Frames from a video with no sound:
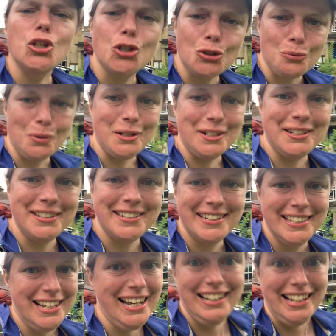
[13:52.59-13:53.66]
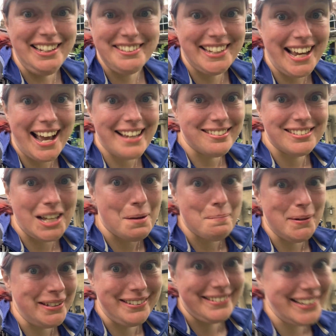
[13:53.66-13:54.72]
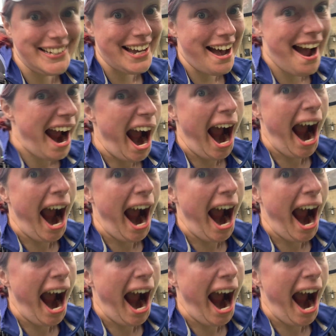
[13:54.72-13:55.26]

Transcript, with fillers: good one. Let's get our stamp and sticker